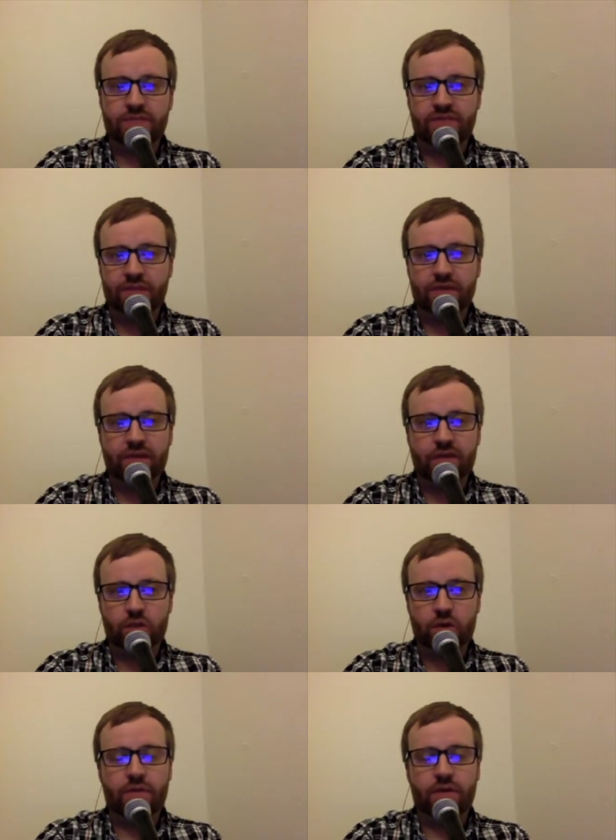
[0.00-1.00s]
Some of them
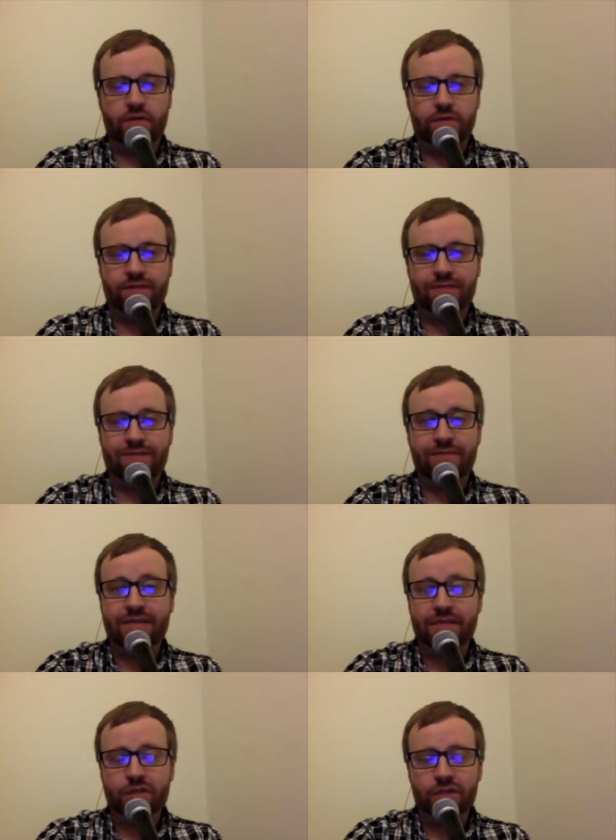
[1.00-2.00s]
might show up on other
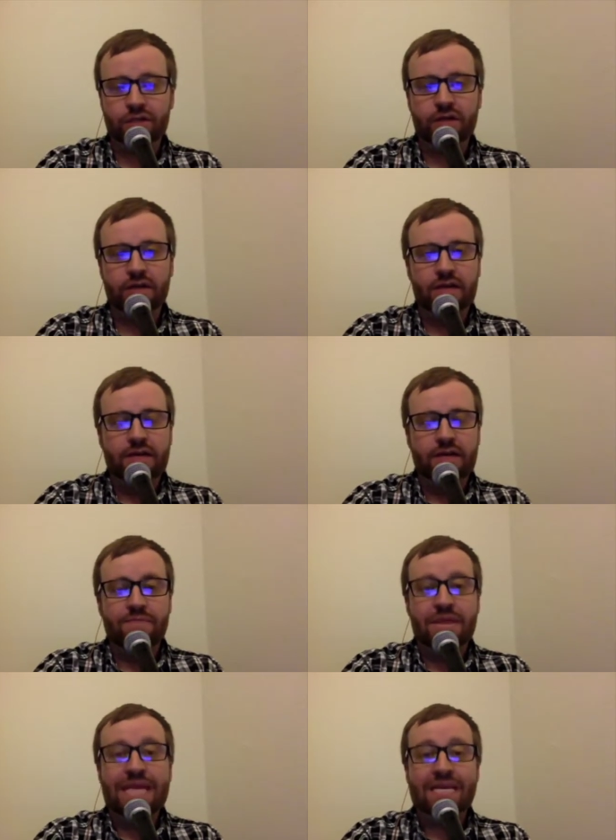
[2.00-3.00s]
systems next year,
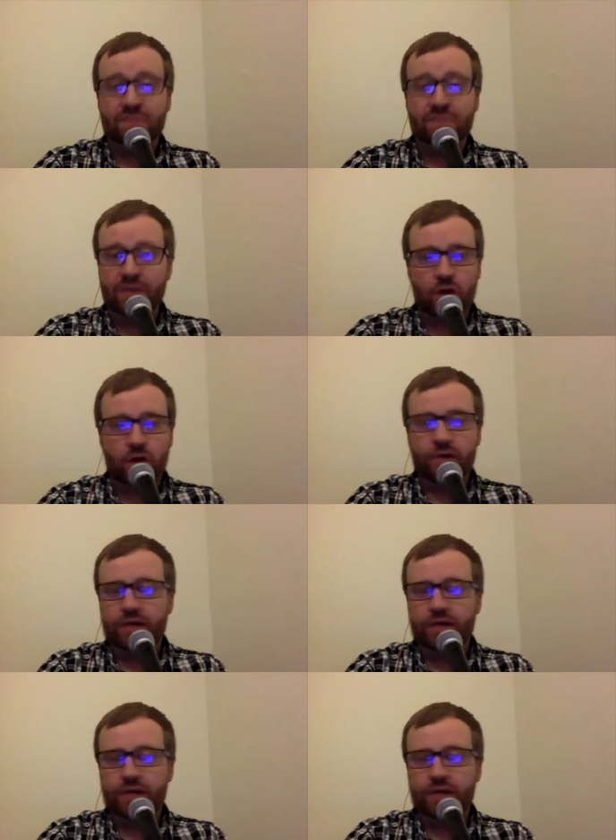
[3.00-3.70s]
Many of them are